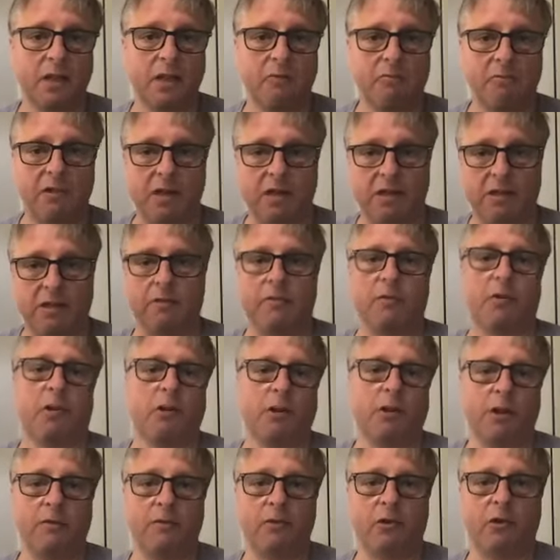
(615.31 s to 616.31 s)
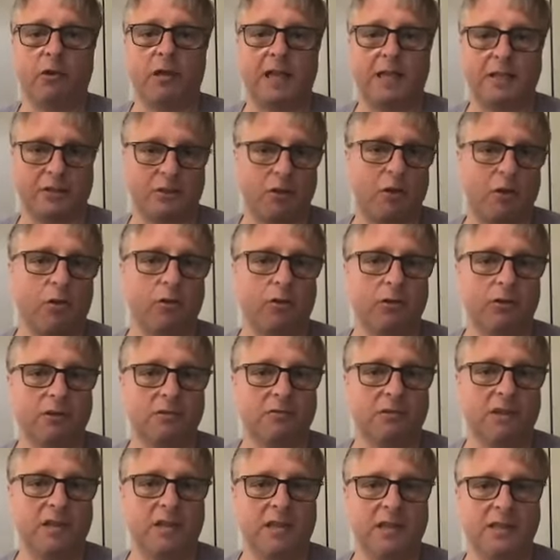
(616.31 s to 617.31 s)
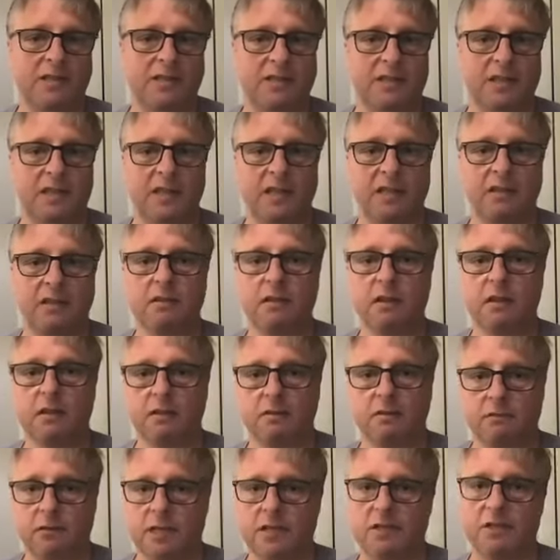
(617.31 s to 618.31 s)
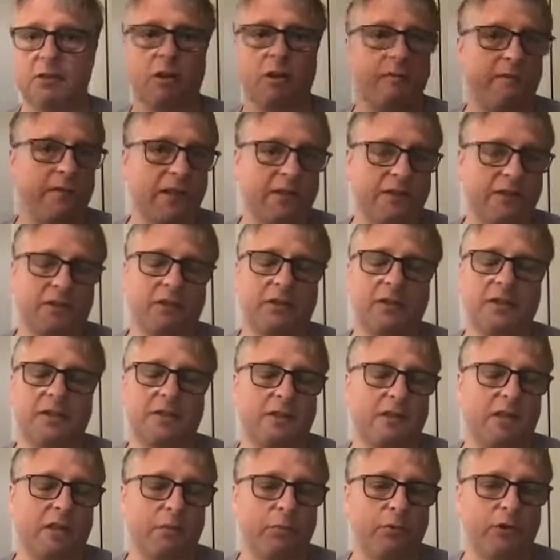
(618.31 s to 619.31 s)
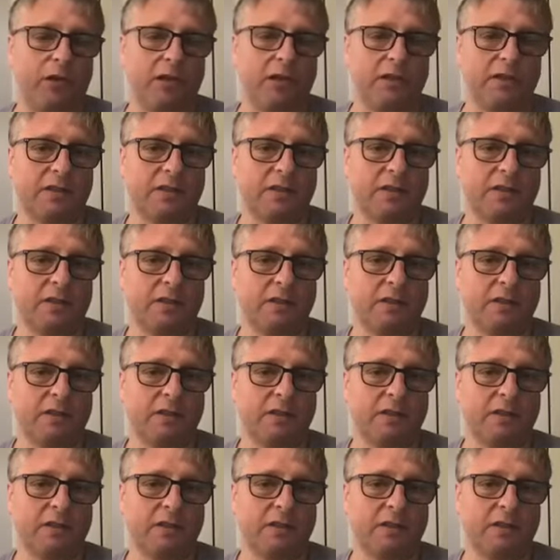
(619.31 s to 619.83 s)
where you've got like toggles where you can say there's no VAT on this sale price,